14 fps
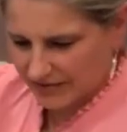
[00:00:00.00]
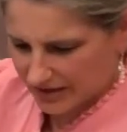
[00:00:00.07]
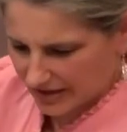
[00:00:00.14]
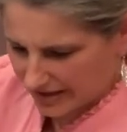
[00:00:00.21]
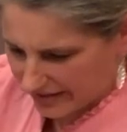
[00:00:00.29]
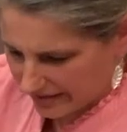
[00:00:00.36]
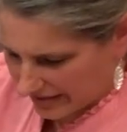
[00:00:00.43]

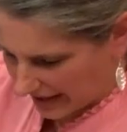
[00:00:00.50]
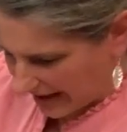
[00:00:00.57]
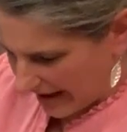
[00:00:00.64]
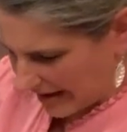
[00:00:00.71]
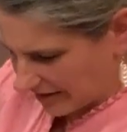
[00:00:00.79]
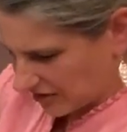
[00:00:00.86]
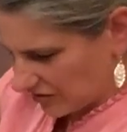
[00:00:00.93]
it that
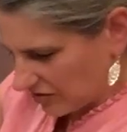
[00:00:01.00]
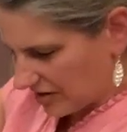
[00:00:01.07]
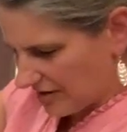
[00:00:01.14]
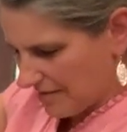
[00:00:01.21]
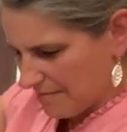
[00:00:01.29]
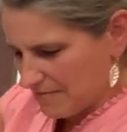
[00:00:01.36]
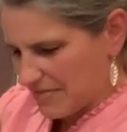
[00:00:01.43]
extra
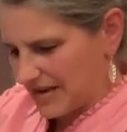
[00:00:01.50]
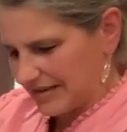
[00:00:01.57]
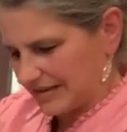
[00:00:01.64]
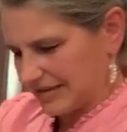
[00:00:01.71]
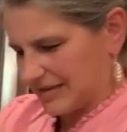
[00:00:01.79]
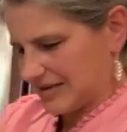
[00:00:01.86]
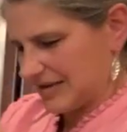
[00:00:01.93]
minute.
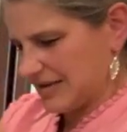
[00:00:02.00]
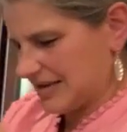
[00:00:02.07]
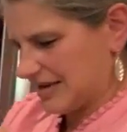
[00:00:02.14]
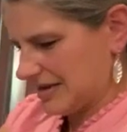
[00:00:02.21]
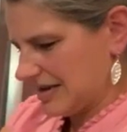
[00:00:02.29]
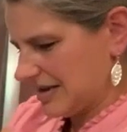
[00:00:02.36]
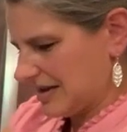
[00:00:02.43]

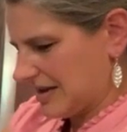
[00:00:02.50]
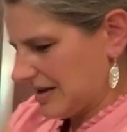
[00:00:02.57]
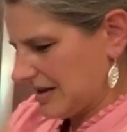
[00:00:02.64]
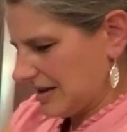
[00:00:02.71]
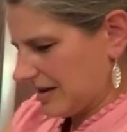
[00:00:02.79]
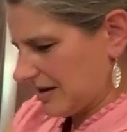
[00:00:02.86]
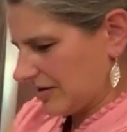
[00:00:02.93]

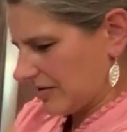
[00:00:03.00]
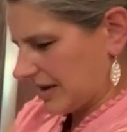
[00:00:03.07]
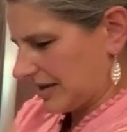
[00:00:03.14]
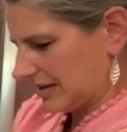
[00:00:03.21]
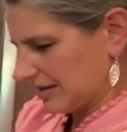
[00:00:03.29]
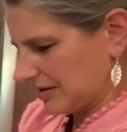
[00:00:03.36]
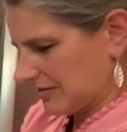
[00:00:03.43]
Okay,
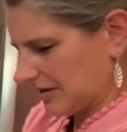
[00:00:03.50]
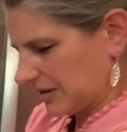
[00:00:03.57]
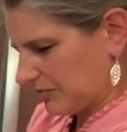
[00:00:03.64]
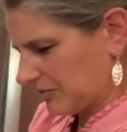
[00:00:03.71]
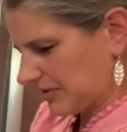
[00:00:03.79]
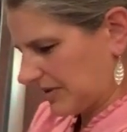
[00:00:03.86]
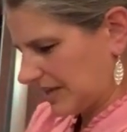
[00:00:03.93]
so let's
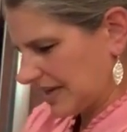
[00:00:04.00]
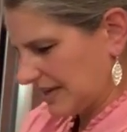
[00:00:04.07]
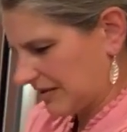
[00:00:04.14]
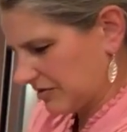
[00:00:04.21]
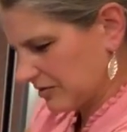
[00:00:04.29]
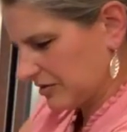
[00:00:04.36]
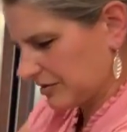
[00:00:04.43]
put that
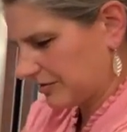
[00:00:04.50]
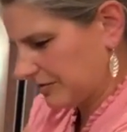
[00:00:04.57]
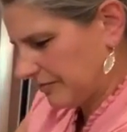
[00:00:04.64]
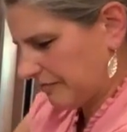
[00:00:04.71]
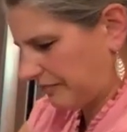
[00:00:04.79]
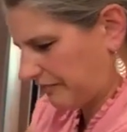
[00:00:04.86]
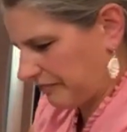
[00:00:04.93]
through.
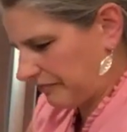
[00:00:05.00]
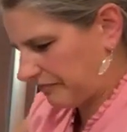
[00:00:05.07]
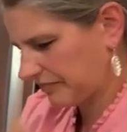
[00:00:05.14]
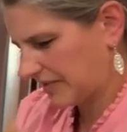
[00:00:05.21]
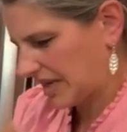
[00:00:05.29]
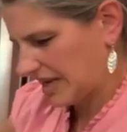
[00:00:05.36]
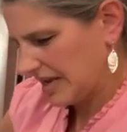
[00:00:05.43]

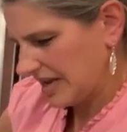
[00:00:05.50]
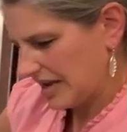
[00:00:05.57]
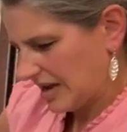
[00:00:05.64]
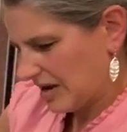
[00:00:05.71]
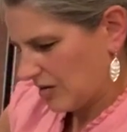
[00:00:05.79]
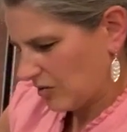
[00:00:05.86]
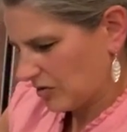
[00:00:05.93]

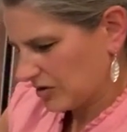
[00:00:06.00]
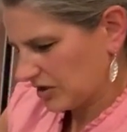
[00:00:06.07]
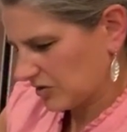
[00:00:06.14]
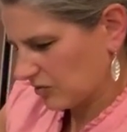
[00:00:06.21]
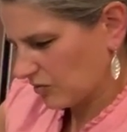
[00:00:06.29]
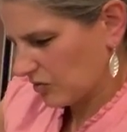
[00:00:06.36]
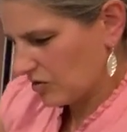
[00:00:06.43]
We're just
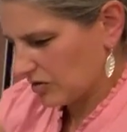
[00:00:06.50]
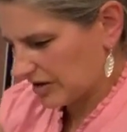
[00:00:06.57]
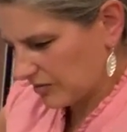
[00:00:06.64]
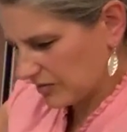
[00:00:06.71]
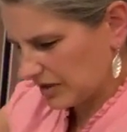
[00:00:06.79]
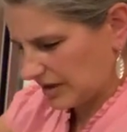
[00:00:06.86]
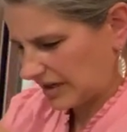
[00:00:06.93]
rolling
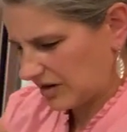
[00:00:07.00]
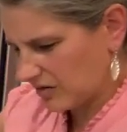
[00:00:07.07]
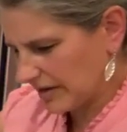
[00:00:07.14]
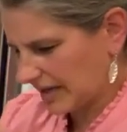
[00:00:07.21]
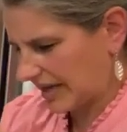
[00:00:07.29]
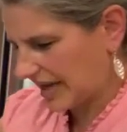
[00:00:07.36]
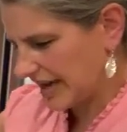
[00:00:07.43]
really
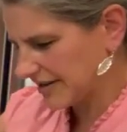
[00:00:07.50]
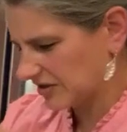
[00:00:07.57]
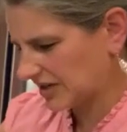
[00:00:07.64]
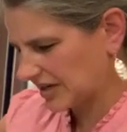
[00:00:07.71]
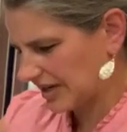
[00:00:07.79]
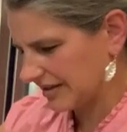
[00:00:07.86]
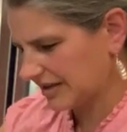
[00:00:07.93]
quick,
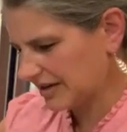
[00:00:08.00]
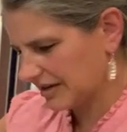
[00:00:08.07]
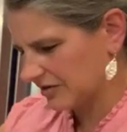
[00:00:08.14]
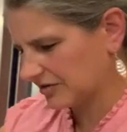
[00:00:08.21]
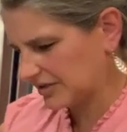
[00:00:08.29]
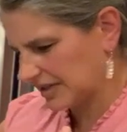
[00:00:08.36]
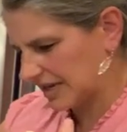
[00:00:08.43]
catching on the
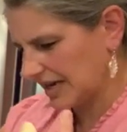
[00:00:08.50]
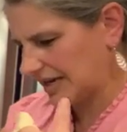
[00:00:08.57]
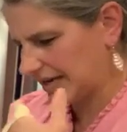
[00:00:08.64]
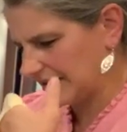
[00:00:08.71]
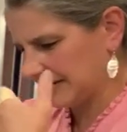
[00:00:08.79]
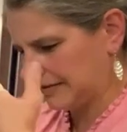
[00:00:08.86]
underside.